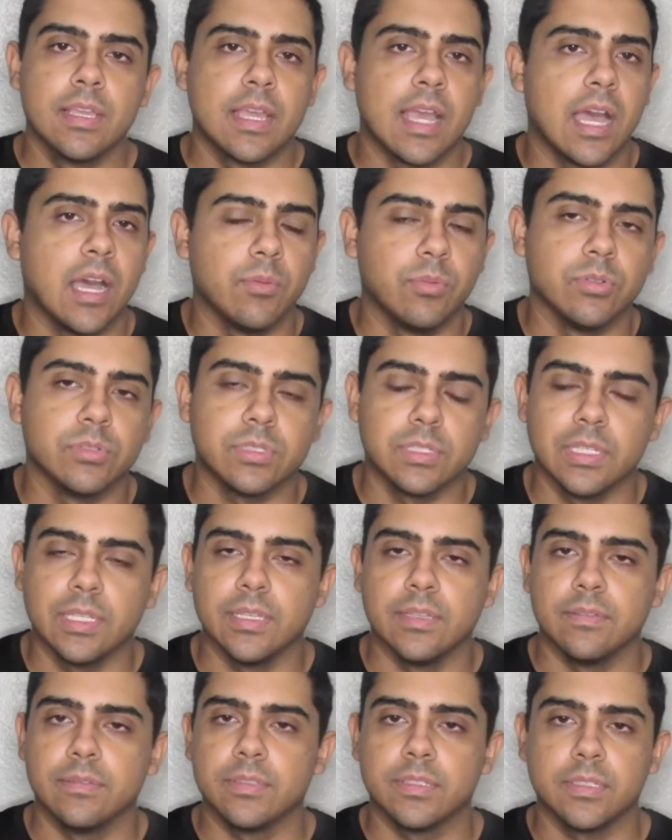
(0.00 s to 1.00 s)
elbow
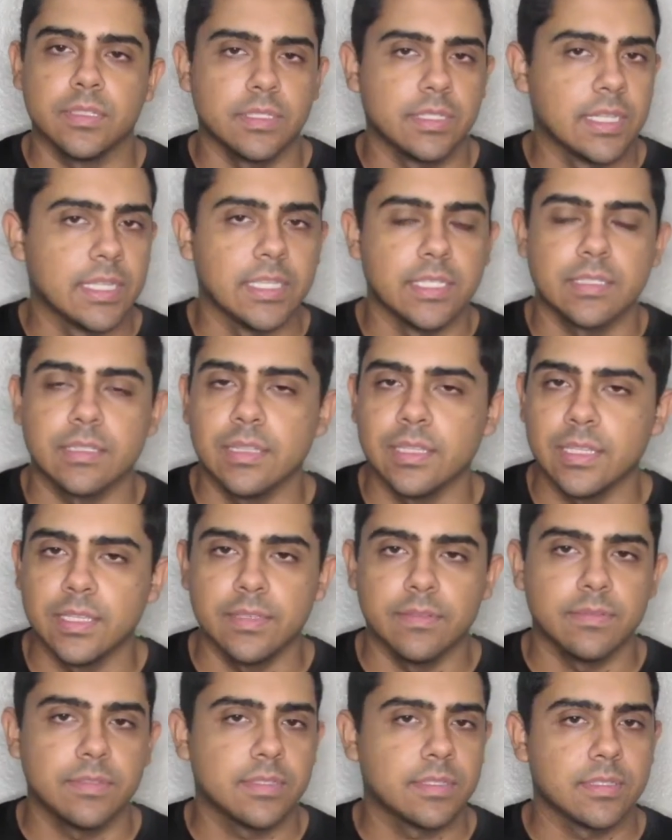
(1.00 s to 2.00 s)
sleeves, knee
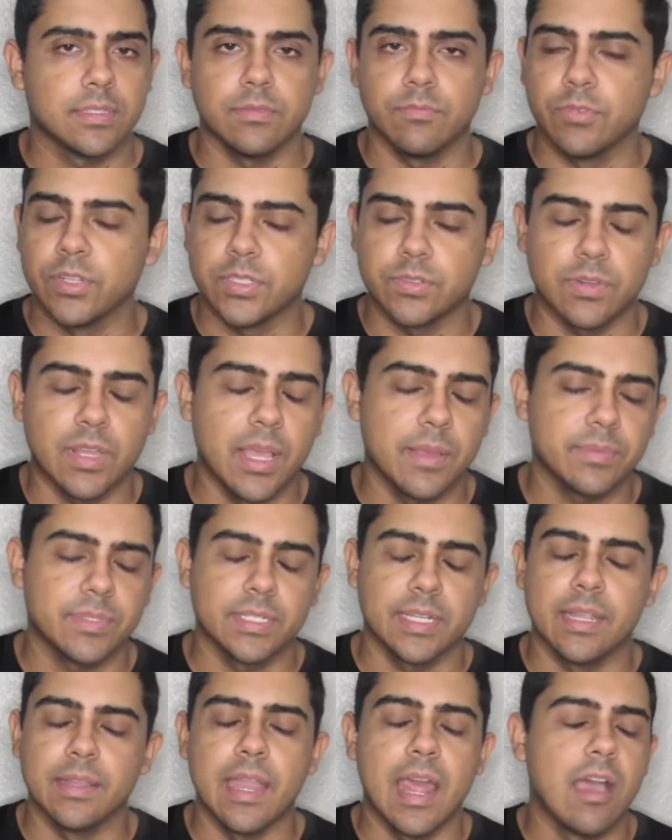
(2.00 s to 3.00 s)
sleeves, wrist wraps, and
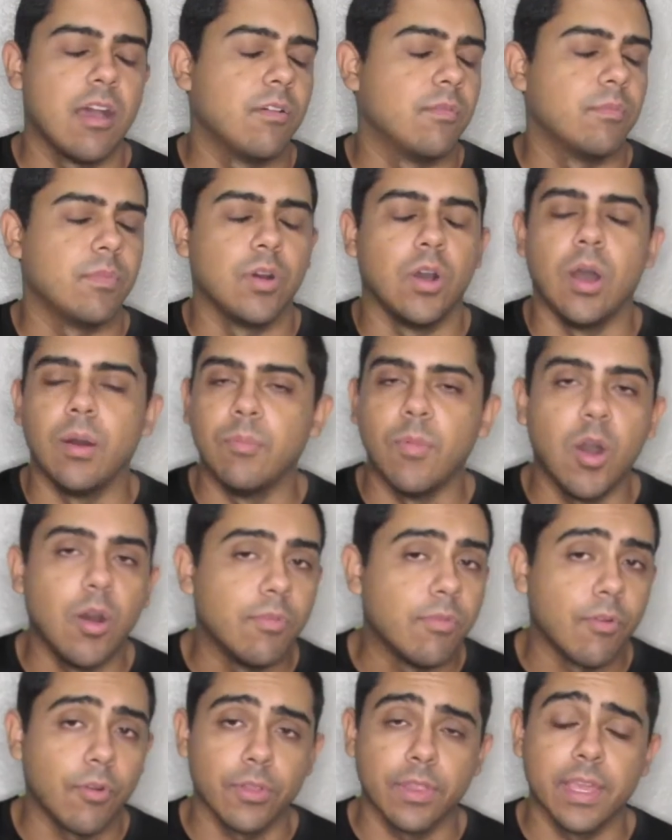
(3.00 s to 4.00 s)
then now I'm all
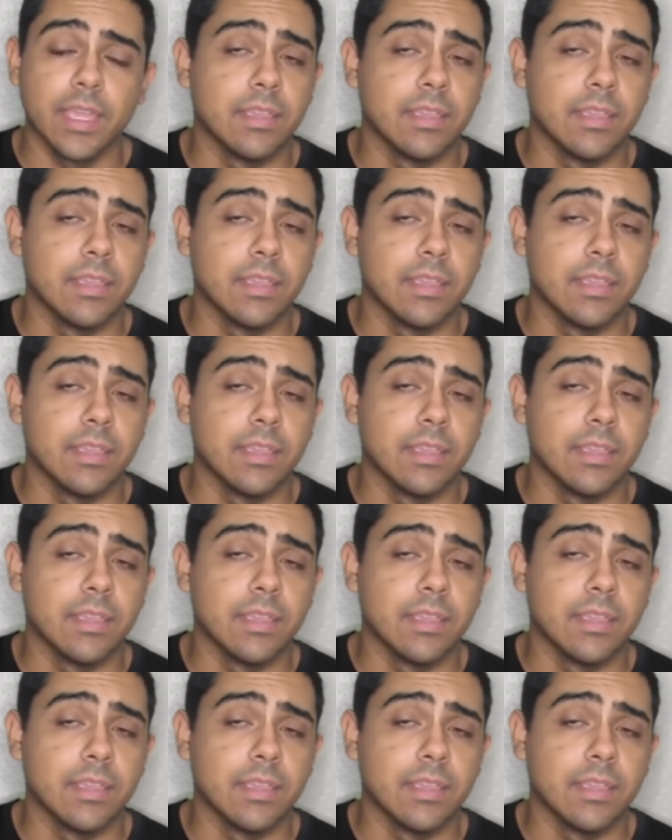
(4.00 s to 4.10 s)
for that.